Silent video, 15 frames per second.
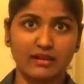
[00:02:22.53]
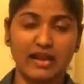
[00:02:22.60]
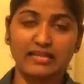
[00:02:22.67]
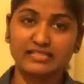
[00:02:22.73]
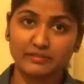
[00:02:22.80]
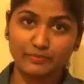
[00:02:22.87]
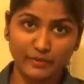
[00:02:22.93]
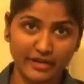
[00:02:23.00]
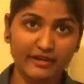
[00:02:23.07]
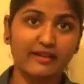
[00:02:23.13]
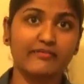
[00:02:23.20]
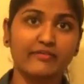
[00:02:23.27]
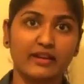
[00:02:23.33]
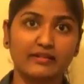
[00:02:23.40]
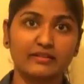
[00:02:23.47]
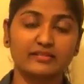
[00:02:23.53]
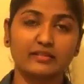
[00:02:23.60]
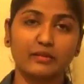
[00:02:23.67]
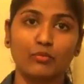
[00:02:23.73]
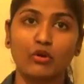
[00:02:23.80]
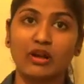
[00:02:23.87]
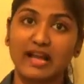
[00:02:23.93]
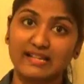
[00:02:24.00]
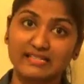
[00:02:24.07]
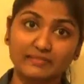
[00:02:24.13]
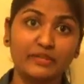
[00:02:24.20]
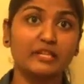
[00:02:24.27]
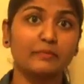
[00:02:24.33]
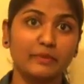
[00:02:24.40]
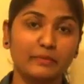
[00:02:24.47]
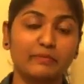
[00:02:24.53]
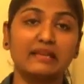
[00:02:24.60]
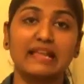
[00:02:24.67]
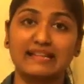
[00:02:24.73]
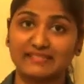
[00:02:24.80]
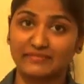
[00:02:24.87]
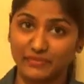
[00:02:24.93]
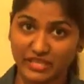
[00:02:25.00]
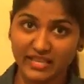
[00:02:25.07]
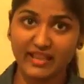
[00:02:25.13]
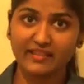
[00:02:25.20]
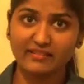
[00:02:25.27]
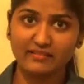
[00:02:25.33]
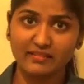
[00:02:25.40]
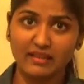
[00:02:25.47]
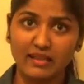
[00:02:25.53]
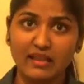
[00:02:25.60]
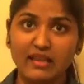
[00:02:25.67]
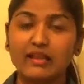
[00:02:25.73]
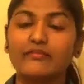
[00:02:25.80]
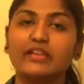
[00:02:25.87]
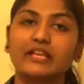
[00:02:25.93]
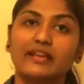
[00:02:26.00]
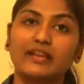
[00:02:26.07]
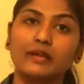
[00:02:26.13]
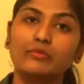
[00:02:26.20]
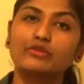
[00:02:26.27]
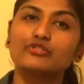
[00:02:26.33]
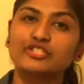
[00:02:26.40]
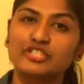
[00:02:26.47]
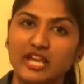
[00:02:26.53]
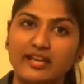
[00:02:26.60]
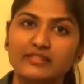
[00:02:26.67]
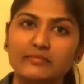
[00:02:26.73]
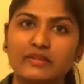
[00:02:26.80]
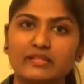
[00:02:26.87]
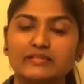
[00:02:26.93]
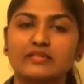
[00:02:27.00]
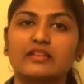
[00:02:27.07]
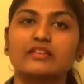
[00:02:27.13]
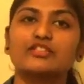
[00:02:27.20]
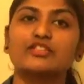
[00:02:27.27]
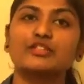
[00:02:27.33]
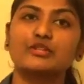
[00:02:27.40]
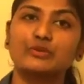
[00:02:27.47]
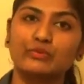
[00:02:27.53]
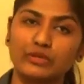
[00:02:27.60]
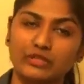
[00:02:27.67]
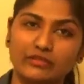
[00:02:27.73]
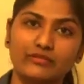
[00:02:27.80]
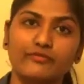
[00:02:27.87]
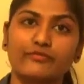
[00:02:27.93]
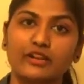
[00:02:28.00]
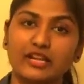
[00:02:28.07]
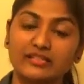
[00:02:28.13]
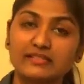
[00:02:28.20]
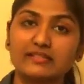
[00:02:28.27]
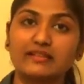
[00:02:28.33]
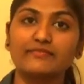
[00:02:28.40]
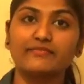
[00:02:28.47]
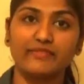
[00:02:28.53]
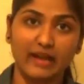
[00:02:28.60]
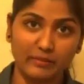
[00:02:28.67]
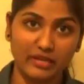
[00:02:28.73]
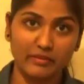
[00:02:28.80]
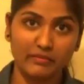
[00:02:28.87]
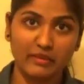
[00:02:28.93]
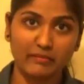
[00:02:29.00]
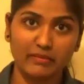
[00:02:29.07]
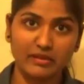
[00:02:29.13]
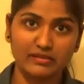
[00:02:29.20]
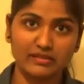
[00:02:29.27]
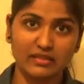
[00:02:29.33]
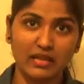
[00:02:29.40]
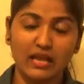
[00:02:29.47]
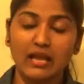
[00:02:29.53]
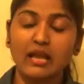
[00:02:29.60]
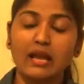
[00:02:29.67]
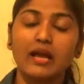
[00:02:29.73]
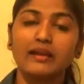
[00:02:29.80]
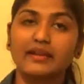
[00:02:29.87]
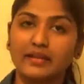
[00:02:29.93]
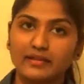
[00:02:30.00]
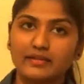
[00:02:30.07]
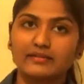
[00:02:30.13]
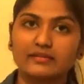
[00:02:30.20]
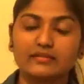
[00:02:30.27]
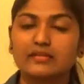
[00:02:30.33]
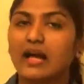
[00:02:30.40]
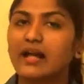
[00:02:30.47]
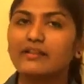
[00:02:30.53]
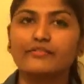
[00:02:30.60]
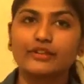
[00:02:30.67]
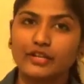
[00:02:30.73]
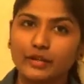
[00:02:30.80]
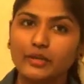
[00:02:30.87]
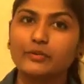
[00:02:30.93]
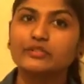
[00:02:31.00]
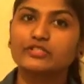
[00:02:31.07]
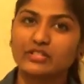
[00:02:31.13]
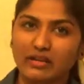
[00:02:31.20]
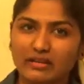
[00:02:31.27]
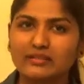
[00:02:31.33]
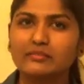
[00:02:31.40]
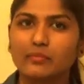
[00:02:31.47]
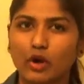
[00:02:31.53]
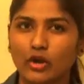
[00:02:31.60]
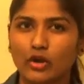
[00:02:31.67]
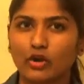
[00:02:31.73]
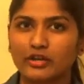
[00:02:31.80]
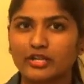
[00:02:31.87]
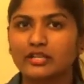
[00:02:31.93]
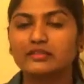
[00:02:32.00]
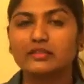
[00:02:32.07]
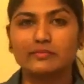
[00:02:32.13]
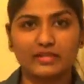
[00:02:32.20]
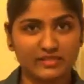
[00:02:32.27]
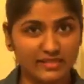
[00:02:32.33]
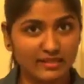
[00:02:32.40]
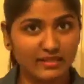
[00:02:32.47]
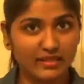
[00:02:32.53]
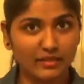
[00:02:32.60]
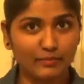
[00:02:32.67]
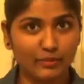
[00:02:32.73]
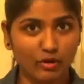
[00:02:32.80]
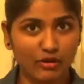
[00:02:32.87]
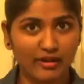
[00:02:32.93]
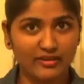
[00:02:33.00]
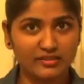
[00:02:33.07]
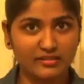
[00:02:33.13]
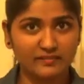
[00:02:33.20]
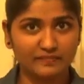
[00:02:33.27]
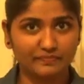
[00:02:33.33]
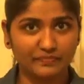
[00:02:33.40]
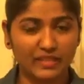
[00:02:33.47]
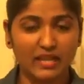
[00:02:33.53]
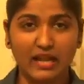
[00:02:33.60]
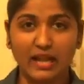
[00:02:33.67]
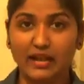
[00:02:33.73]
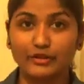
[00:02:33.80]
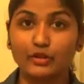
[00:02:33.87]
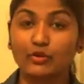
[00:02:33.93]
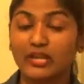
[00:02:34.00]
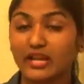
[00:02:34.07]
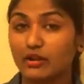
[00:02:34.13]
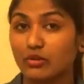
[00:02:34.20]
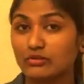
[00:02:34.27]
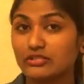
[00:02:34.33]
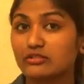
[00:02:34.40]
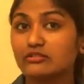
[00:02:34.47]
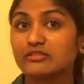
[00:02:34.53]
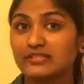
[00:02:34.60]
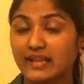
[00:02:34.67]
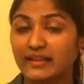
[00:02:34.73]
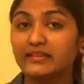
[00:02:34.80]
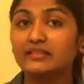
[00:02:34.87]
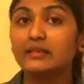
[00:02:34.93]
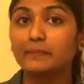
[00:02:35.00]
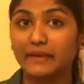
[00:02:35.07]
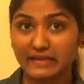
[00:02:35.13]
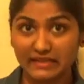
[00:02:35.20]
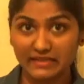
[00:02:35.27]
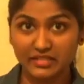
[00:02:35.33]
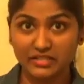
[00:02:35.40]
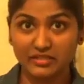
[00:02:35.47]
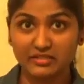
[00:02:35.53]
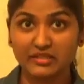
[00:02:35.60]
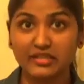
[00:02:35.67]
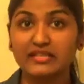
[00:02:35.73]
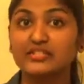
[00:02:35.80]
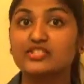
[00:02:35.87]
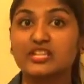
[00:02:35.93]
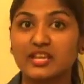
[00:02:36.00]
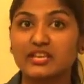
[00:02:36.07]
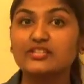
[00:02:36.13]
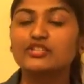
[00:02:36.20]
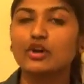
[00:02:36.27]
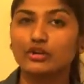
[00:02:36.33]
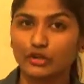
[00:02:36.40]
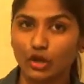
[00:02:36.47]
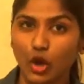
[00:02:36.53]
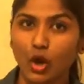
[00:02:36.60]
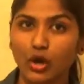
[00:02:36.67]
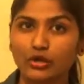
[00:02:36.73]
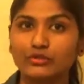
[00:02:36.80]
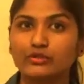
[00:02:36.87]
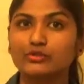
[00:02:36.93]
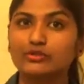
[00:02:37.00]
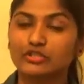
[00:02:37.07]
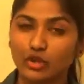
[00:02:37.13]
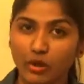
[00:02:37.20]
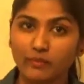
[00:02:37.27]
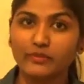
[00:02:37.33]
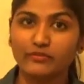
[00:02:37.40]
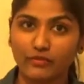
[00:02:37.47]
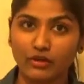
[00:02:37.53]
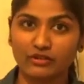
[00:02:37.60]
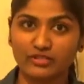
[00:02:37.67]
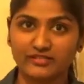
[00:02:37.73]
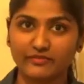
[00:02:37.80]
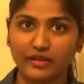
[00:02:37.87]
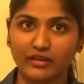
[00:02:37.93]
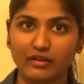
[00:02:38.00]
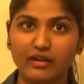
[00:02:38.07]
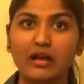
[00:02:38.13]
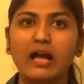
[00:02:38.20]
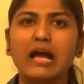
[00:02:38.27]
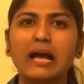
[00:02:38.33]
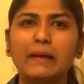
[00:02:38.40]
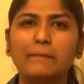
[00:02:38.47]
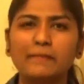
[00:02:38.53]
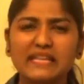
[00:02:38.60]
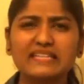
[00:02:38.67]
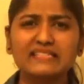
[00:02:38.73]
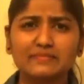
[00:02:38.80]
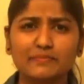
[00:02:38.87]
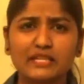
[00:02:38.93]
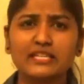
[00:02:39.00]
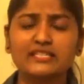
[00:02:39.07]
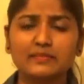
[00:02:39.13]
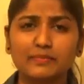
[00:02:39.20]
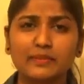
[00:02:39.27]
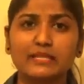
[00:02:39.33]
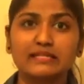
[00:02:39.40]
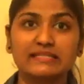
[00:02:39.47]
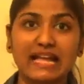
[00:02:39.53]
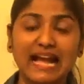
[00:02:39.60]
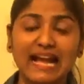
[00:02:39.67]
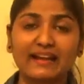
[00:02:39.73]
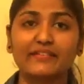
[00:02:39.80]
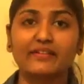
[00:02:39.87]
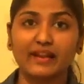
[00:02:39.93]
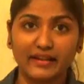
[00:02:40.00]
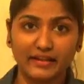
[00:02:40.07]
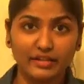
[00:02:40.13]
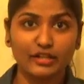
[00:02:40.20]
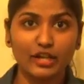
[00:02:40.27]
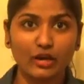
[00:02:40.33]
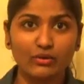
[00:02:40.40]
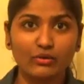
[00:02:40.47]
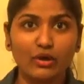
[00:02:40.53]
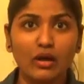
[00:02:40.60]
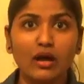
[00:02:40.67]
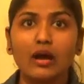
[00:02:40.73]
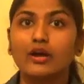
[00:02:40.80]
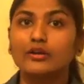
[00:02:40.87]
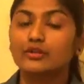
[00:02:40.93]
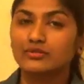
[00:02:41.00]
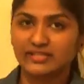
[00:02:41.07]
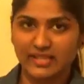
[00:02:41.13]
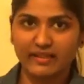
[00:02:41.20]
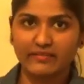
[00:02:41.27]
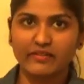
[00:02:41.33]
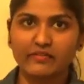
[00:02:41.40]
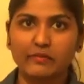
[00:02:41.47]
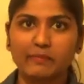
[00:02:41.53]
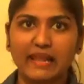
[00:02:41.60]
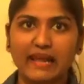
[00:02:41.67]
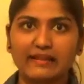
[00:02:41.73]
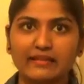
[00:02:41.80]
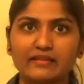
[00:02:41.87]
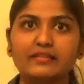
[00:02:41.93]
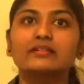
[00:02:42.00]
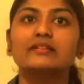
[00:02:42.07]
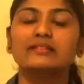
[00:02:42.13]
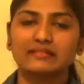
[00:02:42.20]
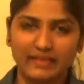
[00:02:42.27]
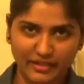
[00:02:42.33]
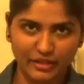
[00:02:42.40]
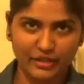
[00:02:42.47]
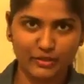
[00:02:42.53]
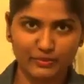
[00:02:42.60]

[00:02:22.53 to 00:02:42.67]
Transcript: and spread awareness among as many people as we can. We can able to share the message with friends and family members. Netizens already started boycotting the Brazilian products and you can also sign the petition in change.org to stop the forest fire. Please, please, please act right now to save our planet. Thank